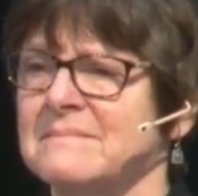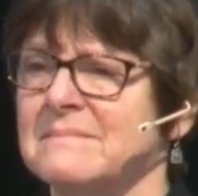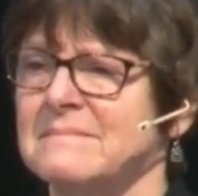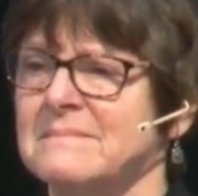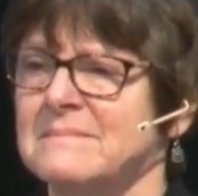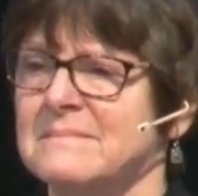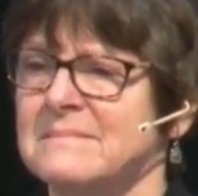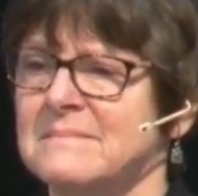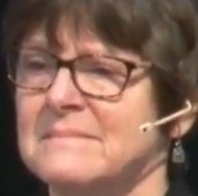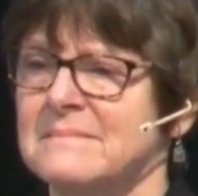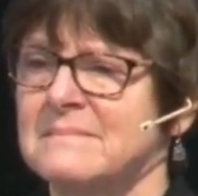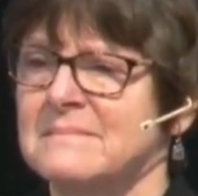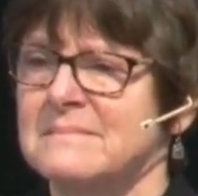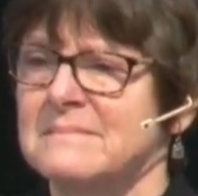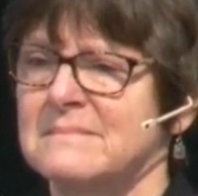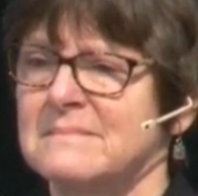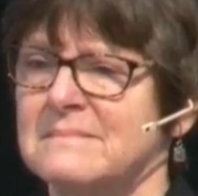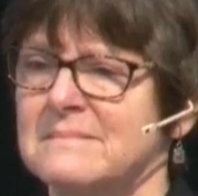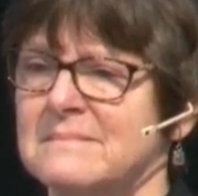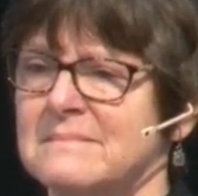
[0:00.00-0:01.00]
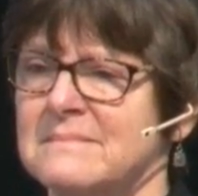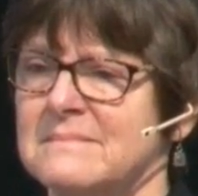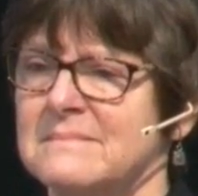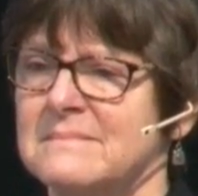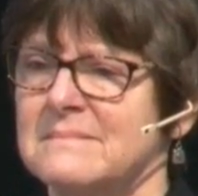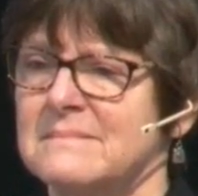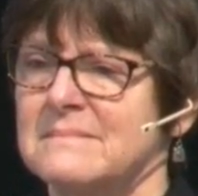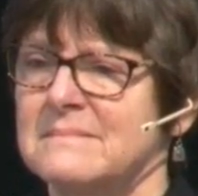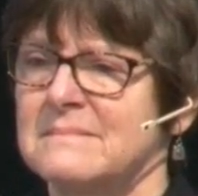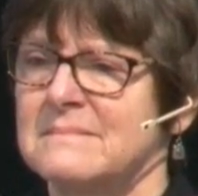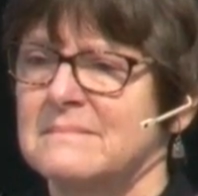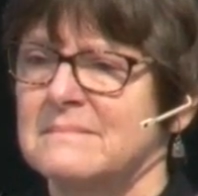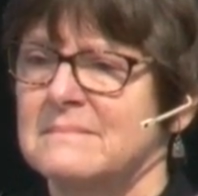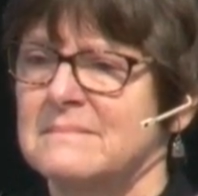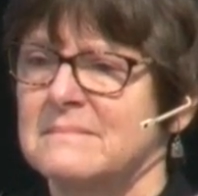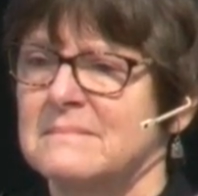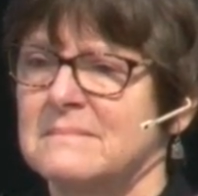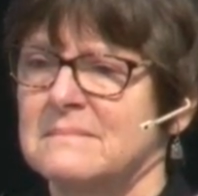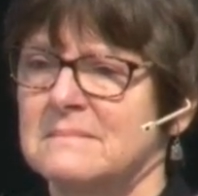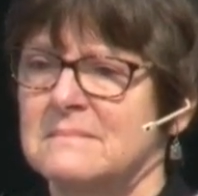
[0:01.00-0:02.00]

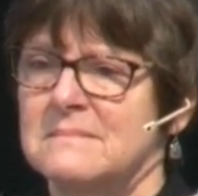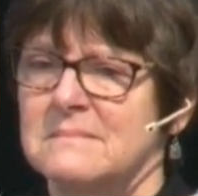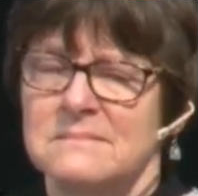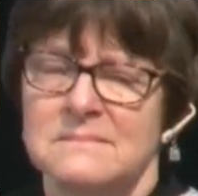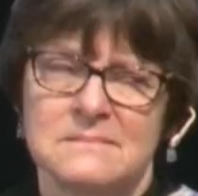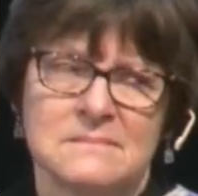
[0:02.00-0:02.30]
Nothing is said.